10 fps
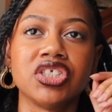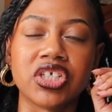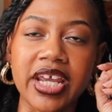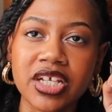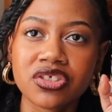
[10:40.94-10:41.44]

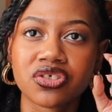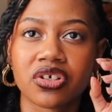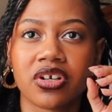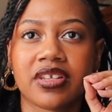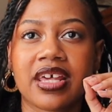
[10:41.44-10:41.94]

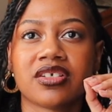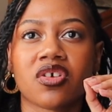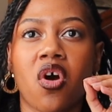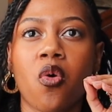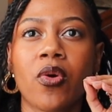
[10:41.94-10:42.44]
danger that is
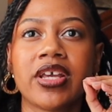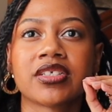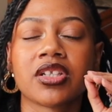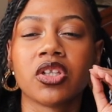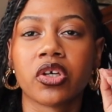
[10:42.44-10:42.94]

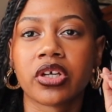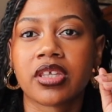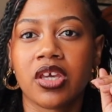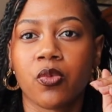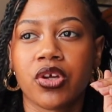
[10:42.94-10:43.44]
always
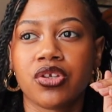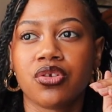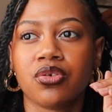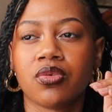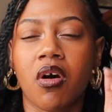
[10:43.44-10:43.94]
lurking when
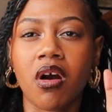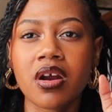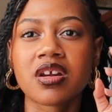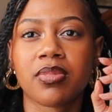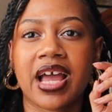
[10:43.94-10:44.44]
you
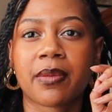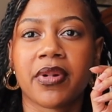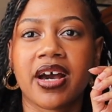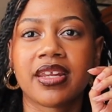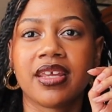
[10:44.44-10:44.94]
are in a black
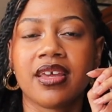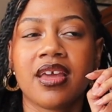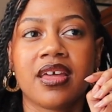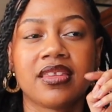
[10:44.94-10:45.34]
body.